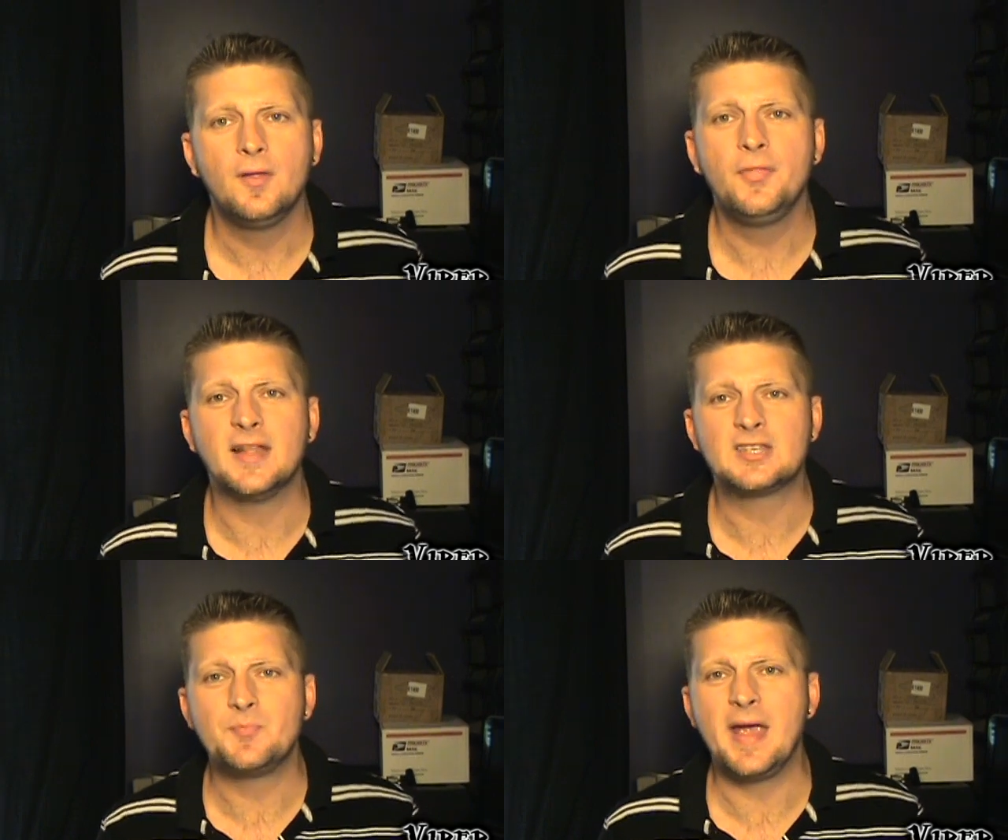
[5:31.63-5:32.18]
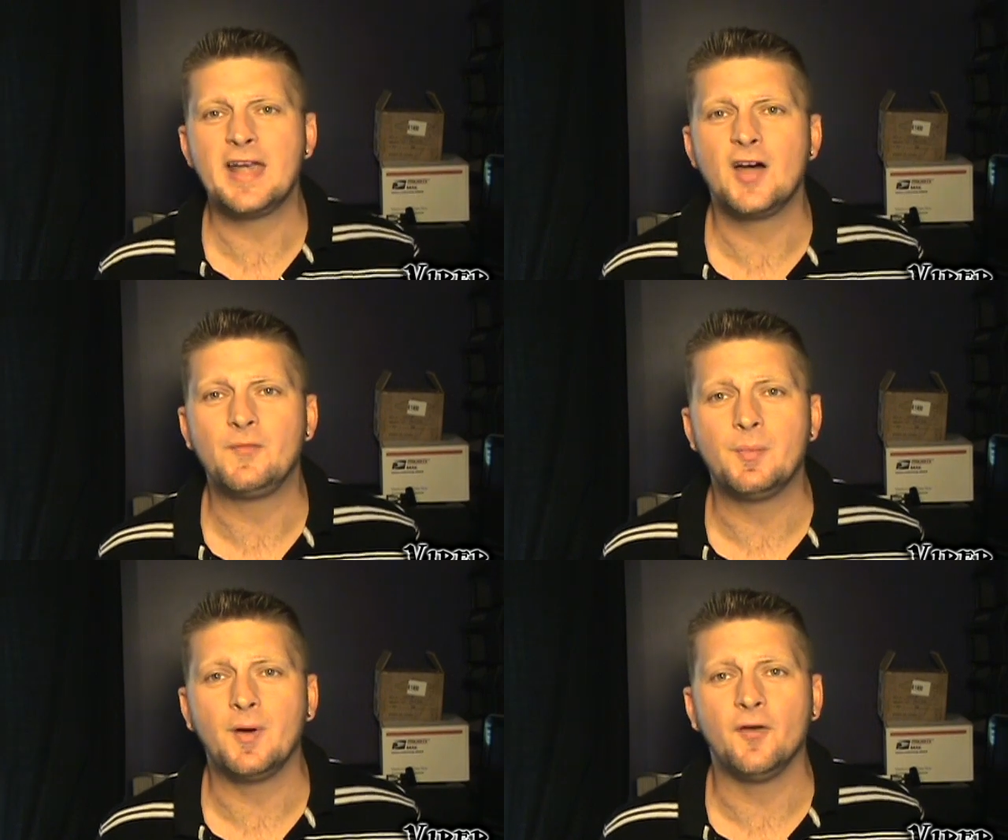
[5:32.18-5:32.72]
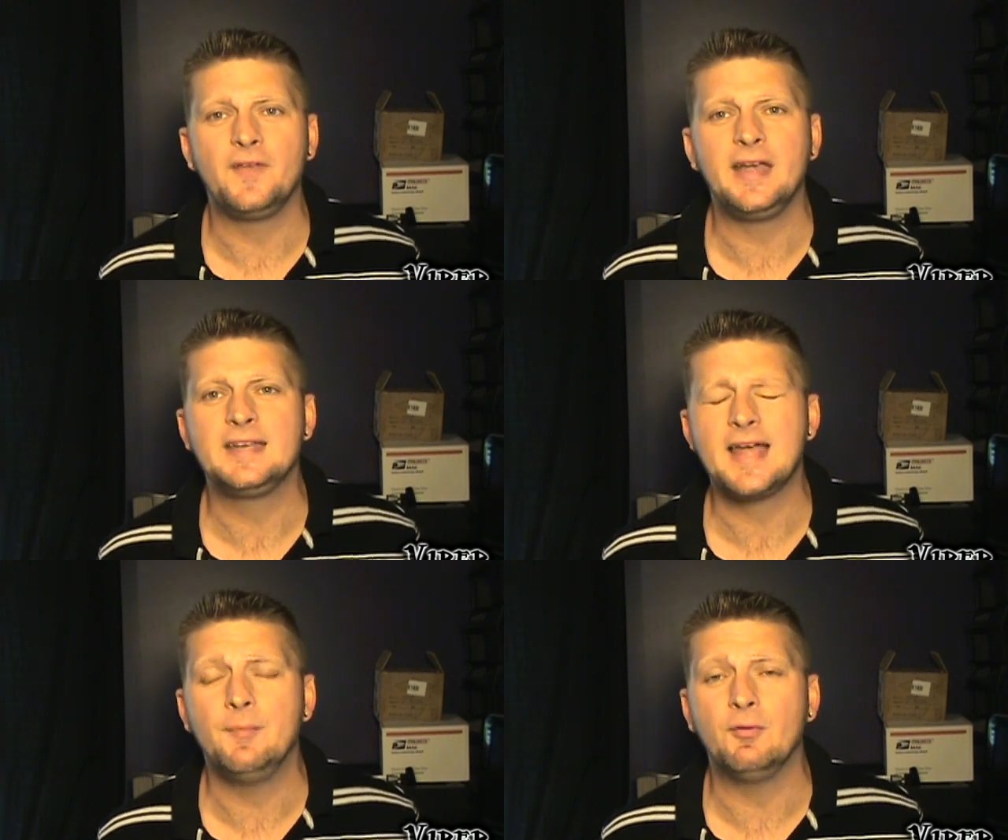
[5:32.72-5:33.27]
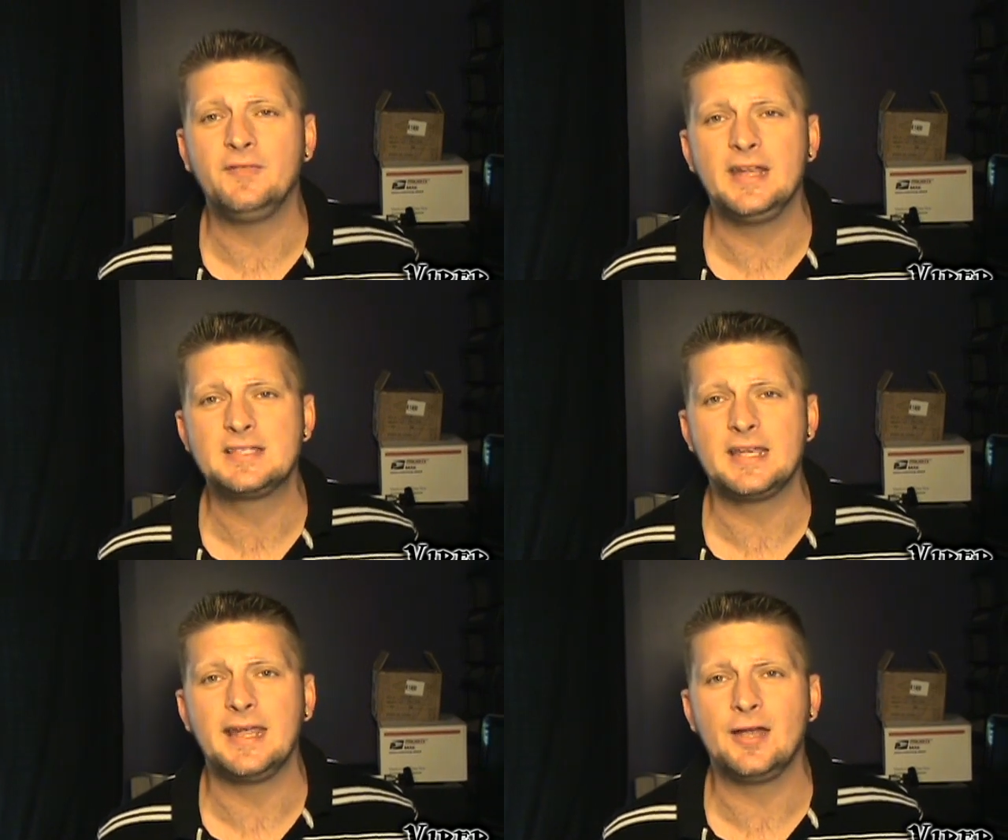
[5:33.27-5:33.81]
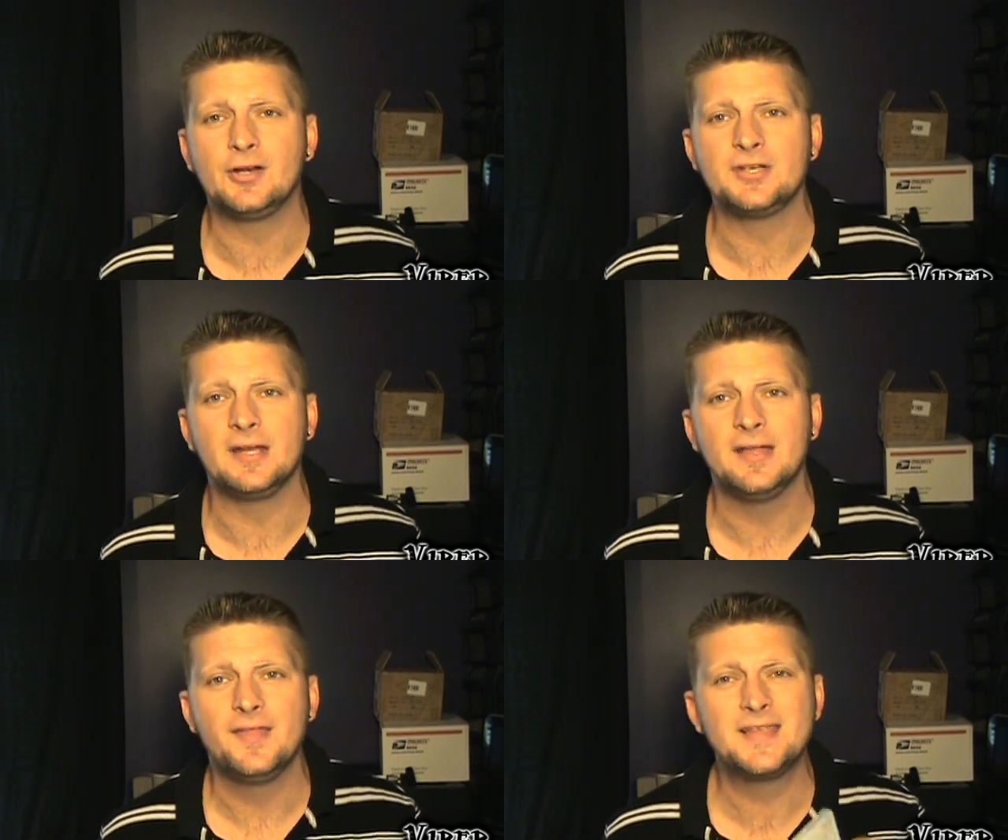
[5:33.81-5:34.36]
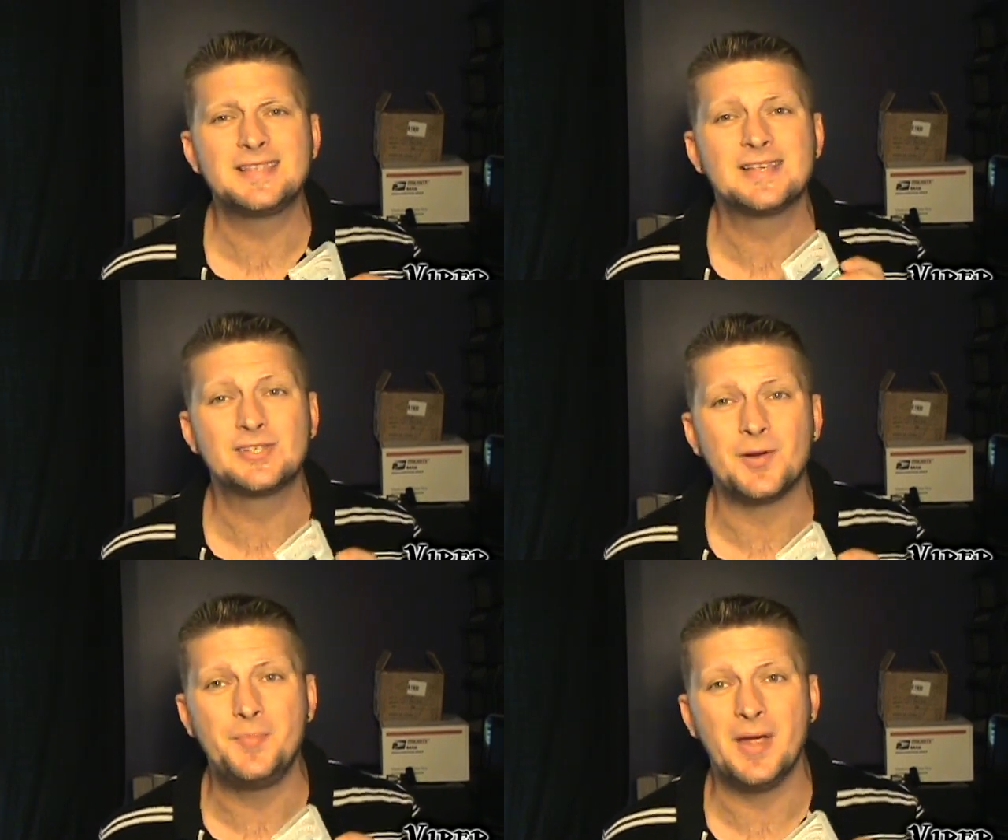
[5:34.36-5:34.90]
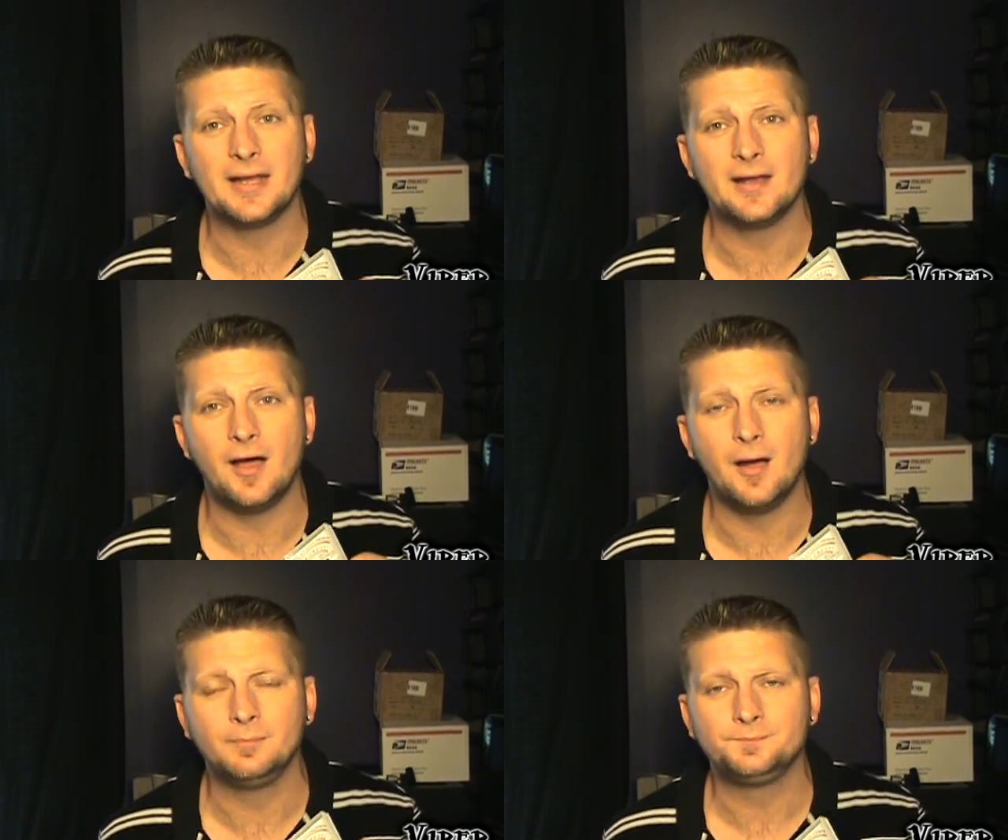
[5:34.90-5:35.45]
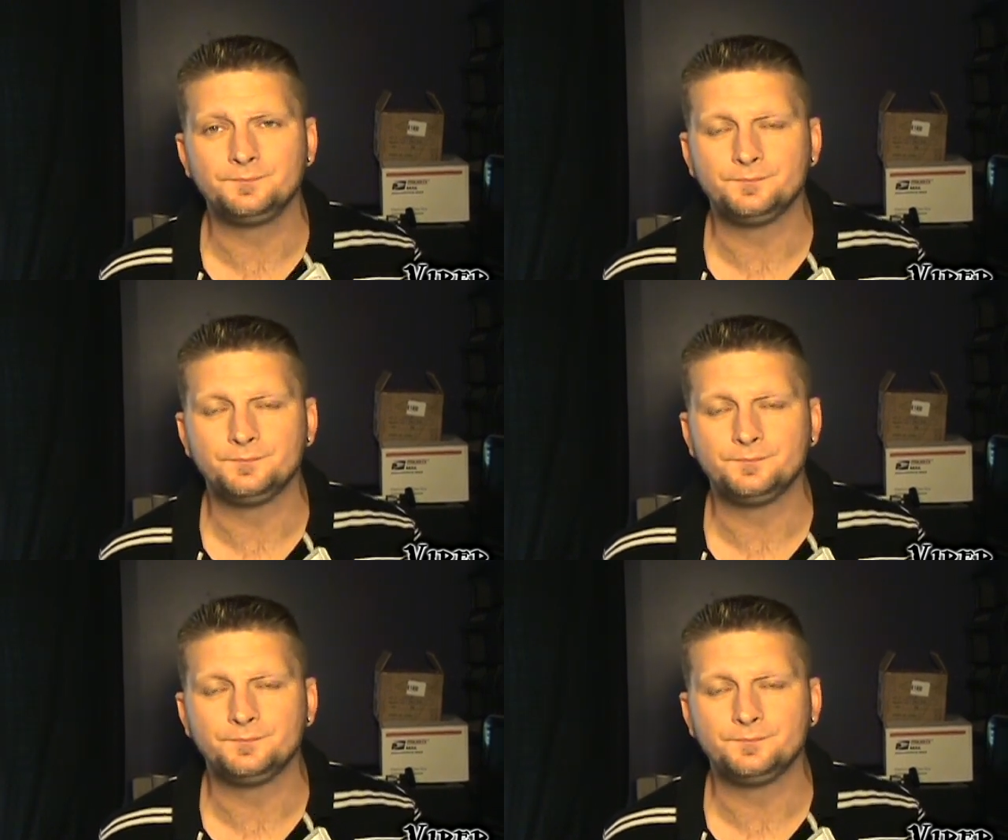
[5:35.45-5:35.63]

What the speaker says: that's made up of any type of DC energy, this thing's going to pick it up.